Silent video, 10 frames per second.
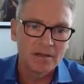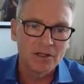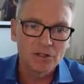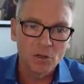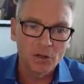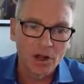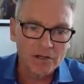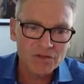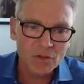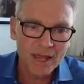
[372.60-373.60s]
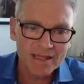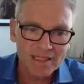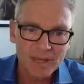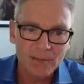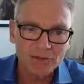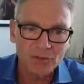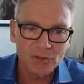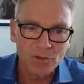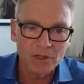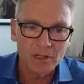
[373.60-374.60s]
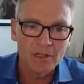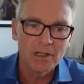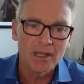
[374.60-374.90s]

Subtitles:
The controller also has to be able to work